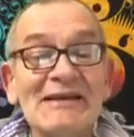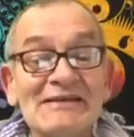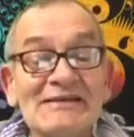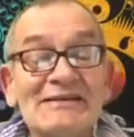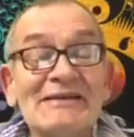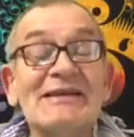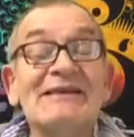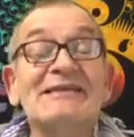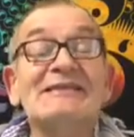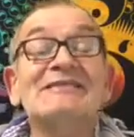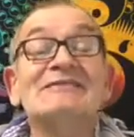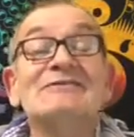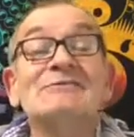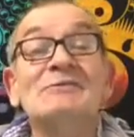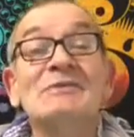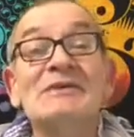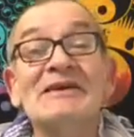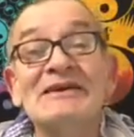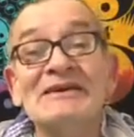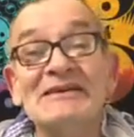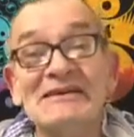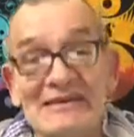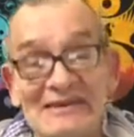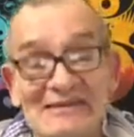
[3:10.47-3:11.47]
Next
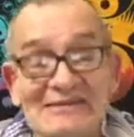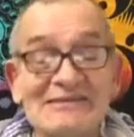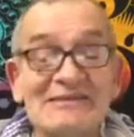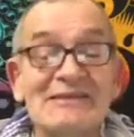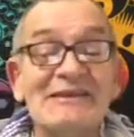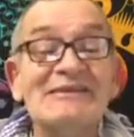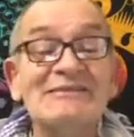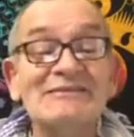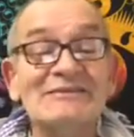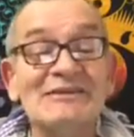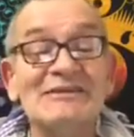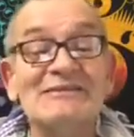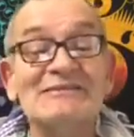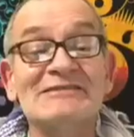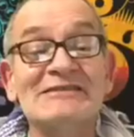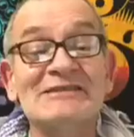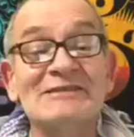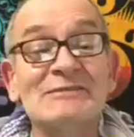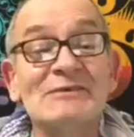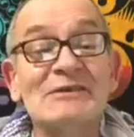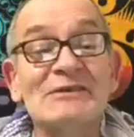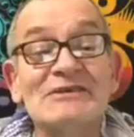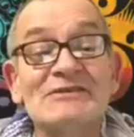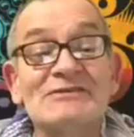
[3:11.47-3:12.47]
week is an
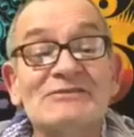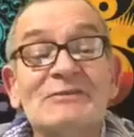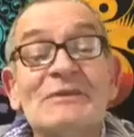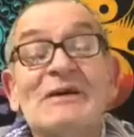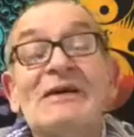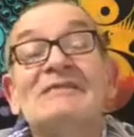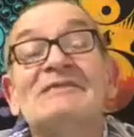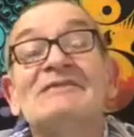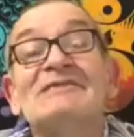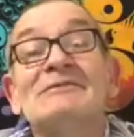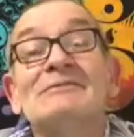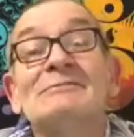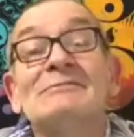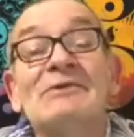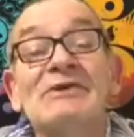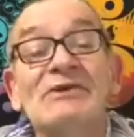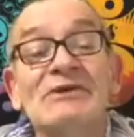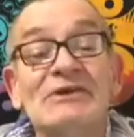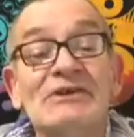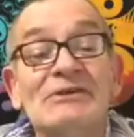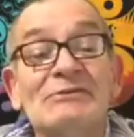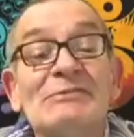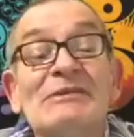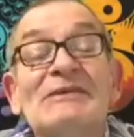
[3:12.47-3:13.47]
interesting one as well.
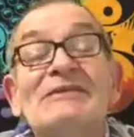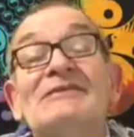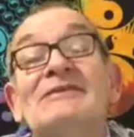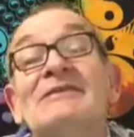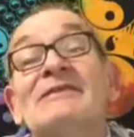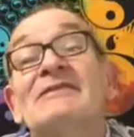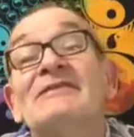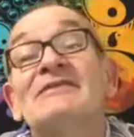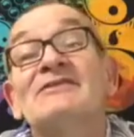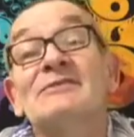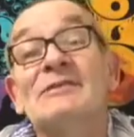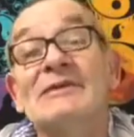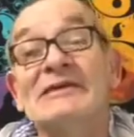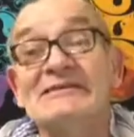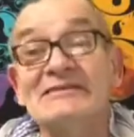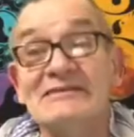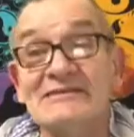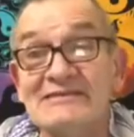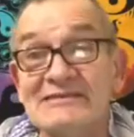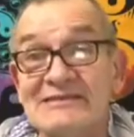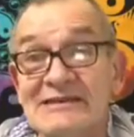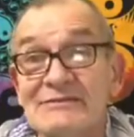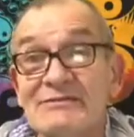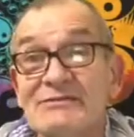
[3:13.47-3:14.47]
Tomorrow, Monday the
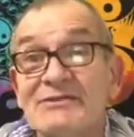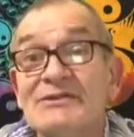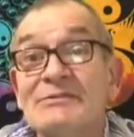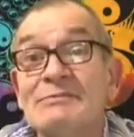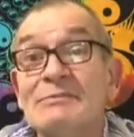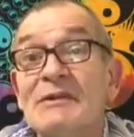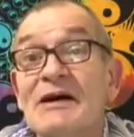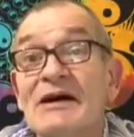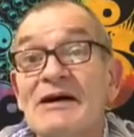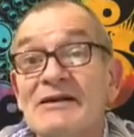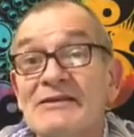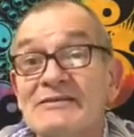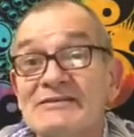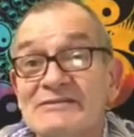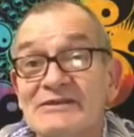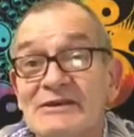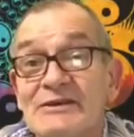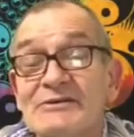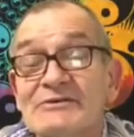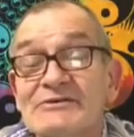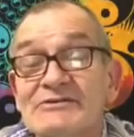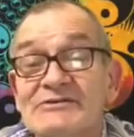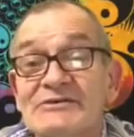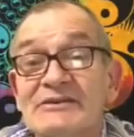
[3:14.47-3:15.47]
27th, Mars
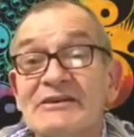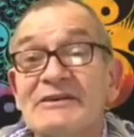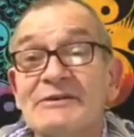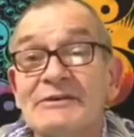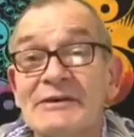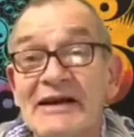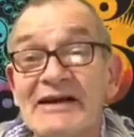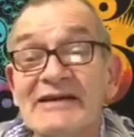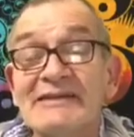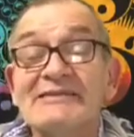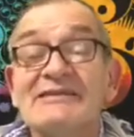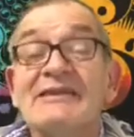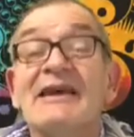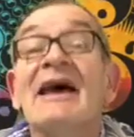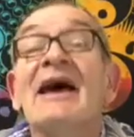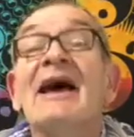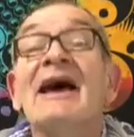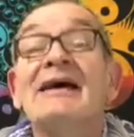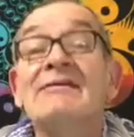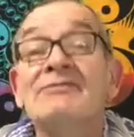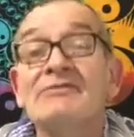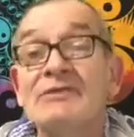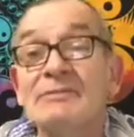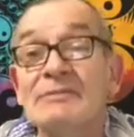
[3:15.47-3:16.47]
goes direct,
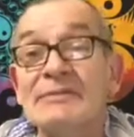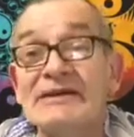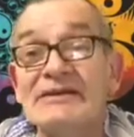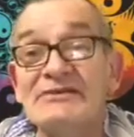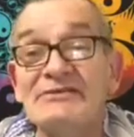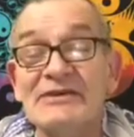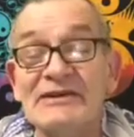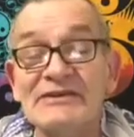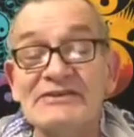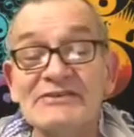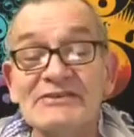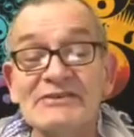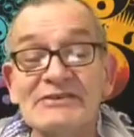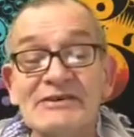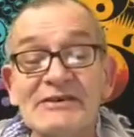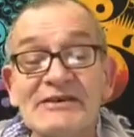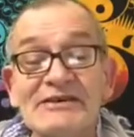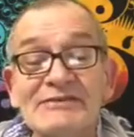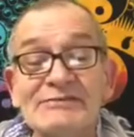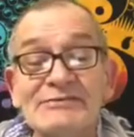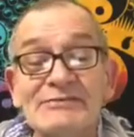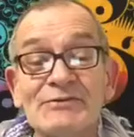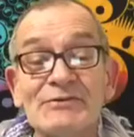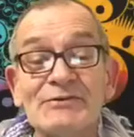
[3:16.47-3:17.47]
having been
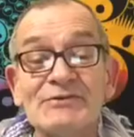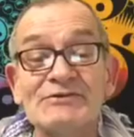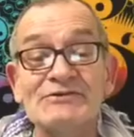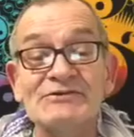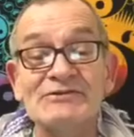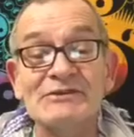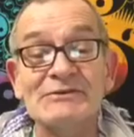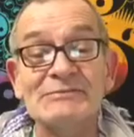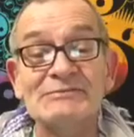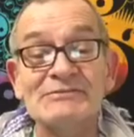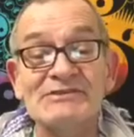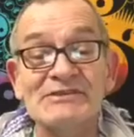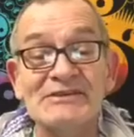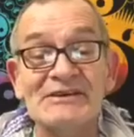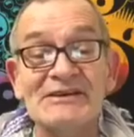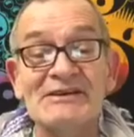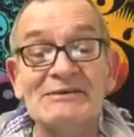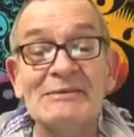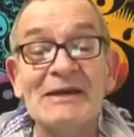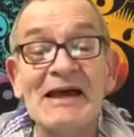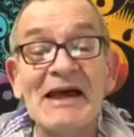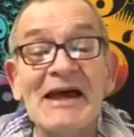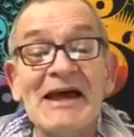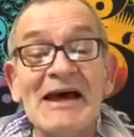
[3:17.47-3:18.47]
retrograde for some
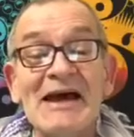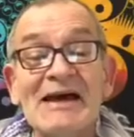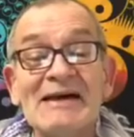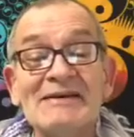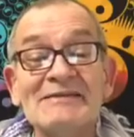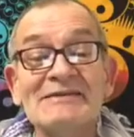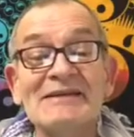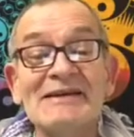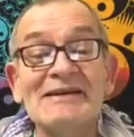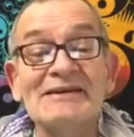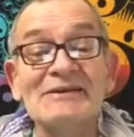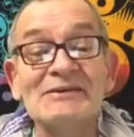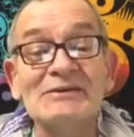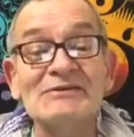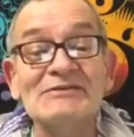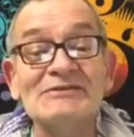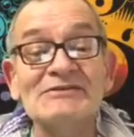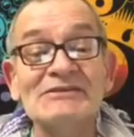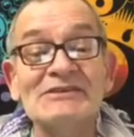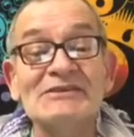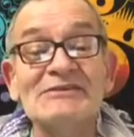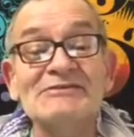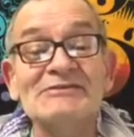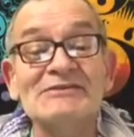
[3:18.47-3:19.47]
time, and then on
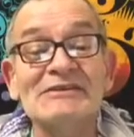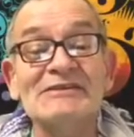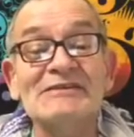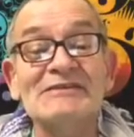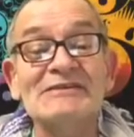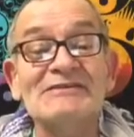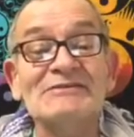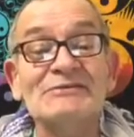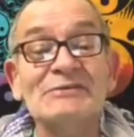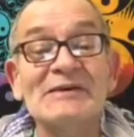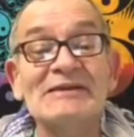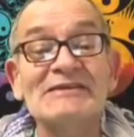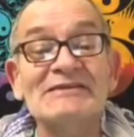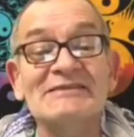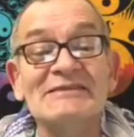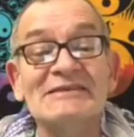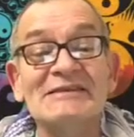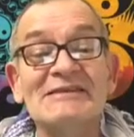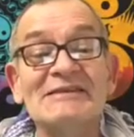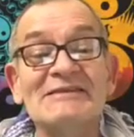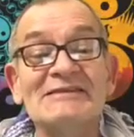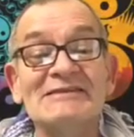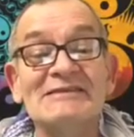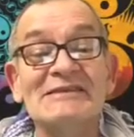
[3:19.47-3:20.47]
Tuesday the
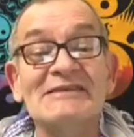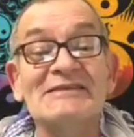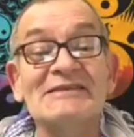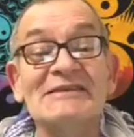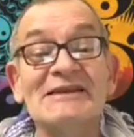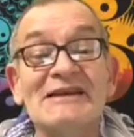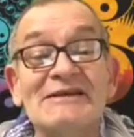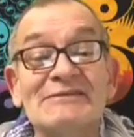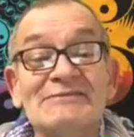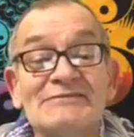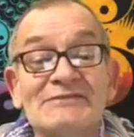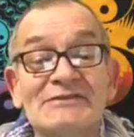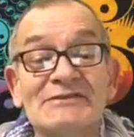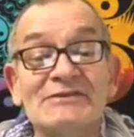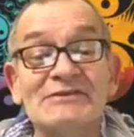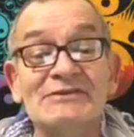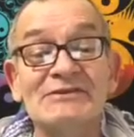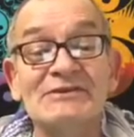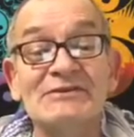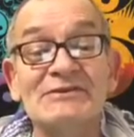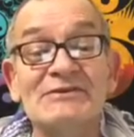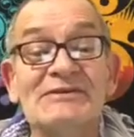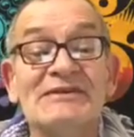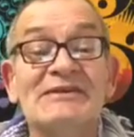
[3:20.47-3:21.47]
28th in the
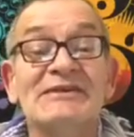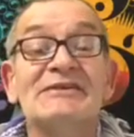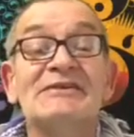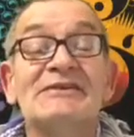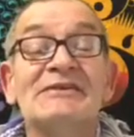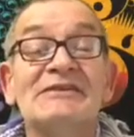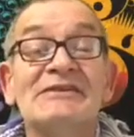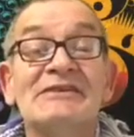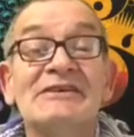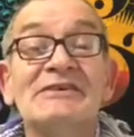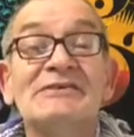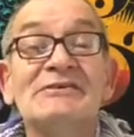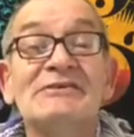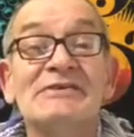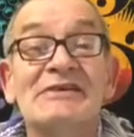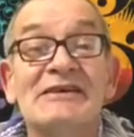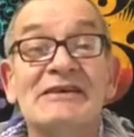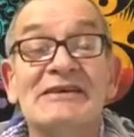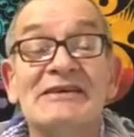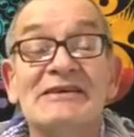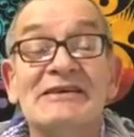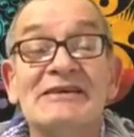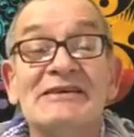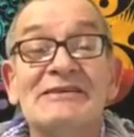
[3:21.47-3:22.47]
afternoon here in
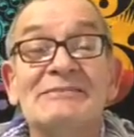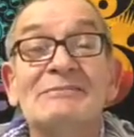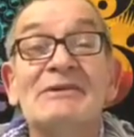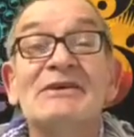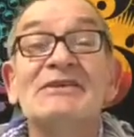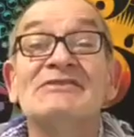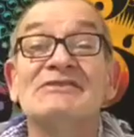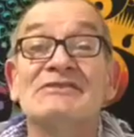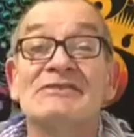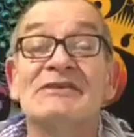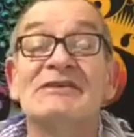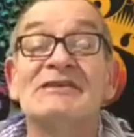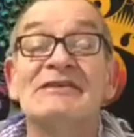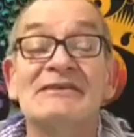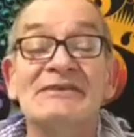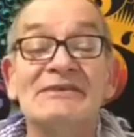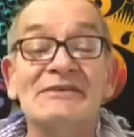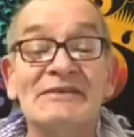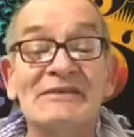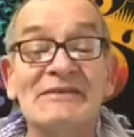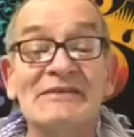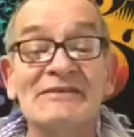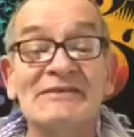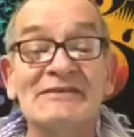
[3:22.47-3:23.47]
UK, much
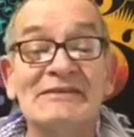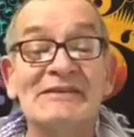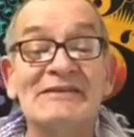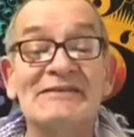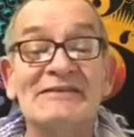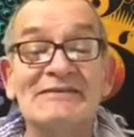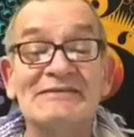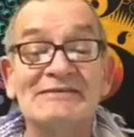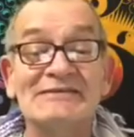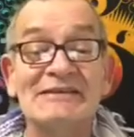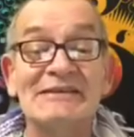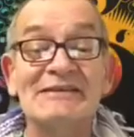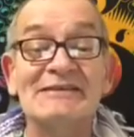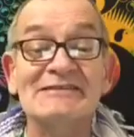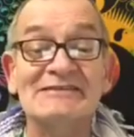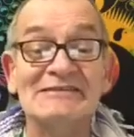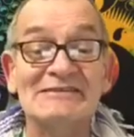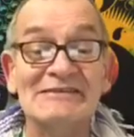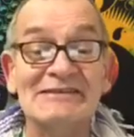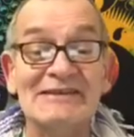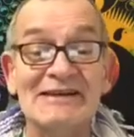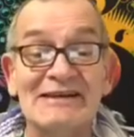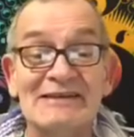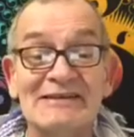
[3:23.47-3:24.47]
earlier in the day in the States
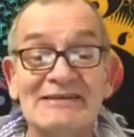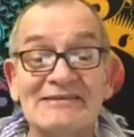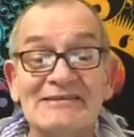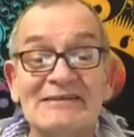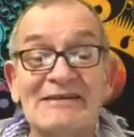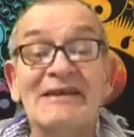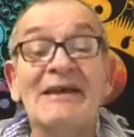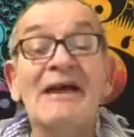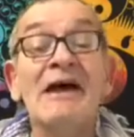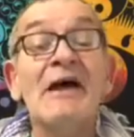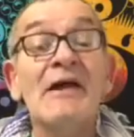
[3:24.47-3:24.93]
and Canada,